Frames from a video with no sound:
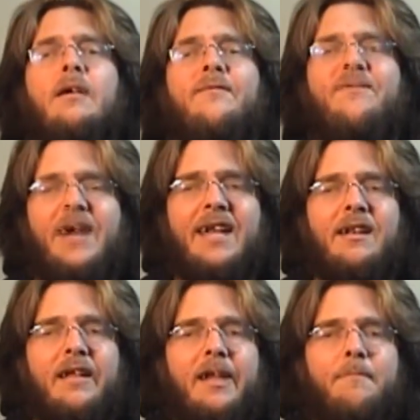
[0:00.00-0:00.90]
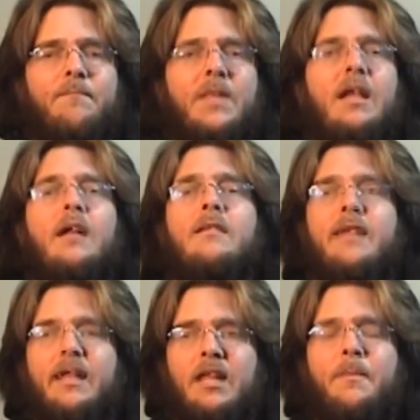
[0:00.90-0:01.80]
Finally, they
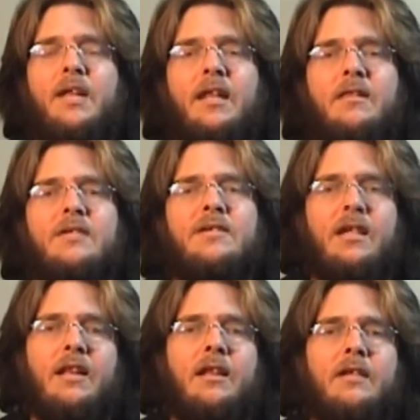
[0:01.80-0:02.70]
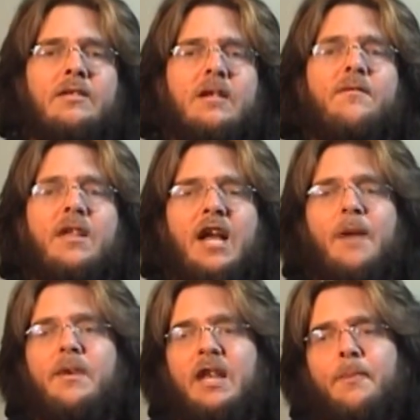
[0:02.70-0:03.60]
eliminated the seediness of the
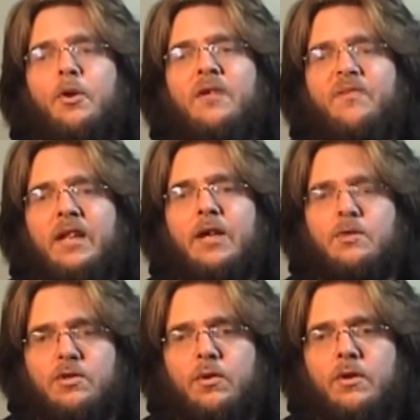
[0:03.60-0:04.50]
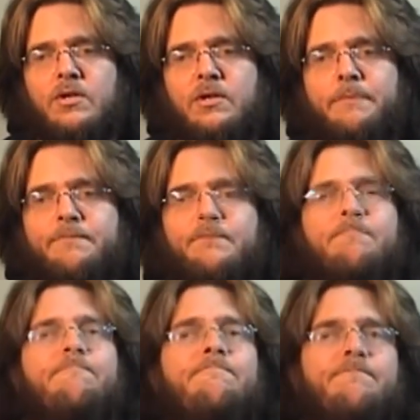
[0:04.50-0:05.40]
common neighborhood video stores.
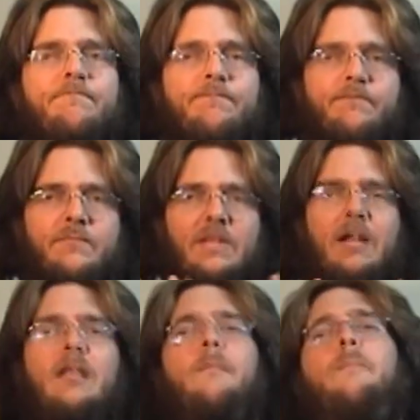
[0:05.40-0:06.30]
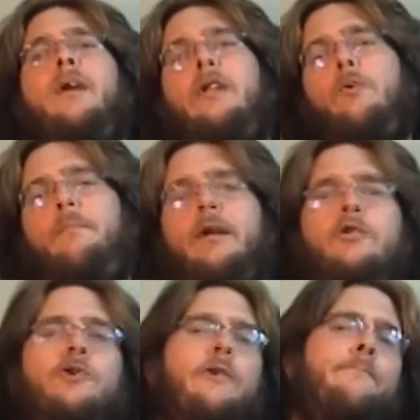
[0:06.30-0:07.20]
Let me paint you a picture.